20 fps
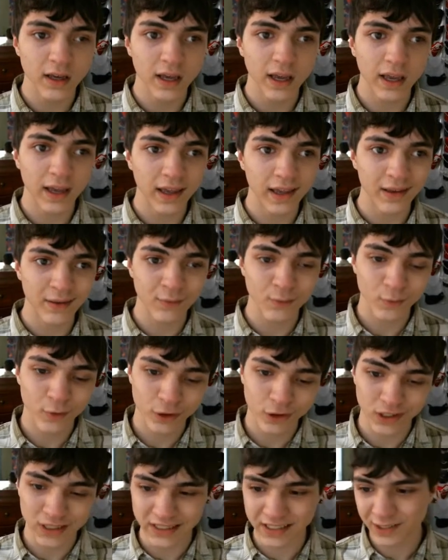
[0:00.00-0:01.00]
and we're
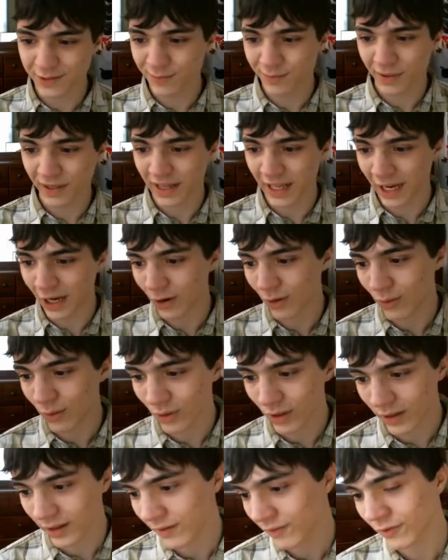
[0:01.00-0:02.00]
gonna spit out
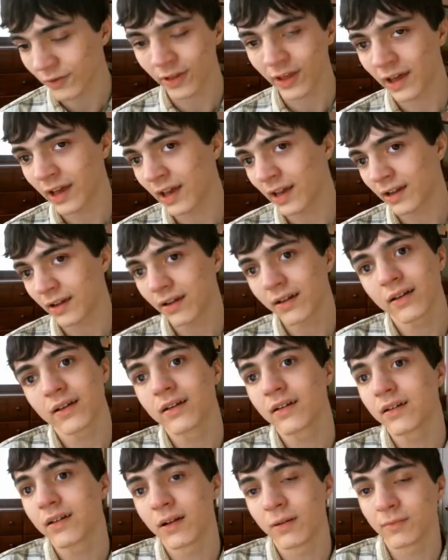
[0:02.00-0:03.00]
whatever the heck
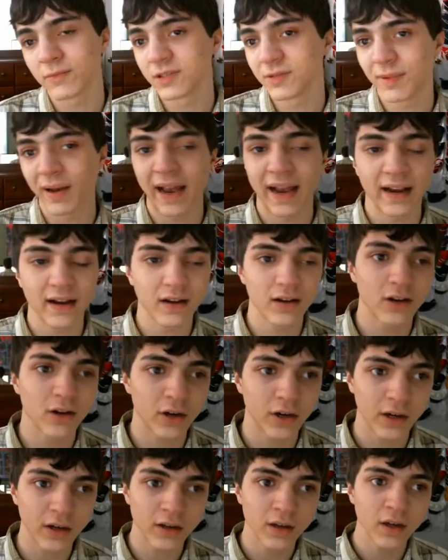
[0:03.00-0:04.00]
comes back.
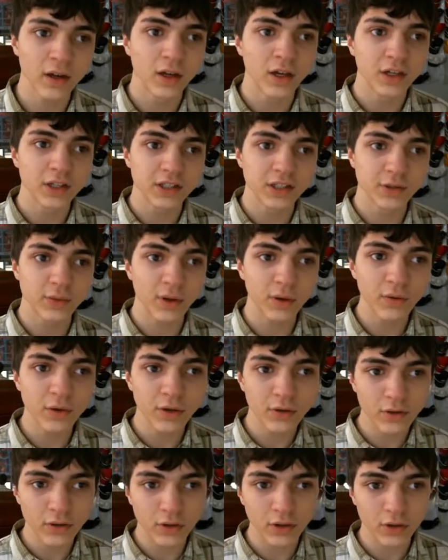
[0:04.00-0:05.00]
Alright, so what we're
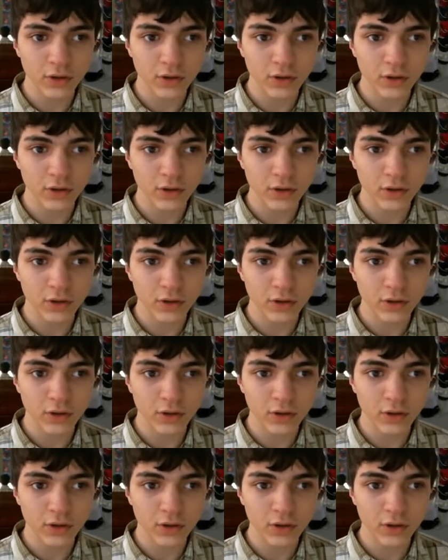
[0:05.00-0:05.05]
going to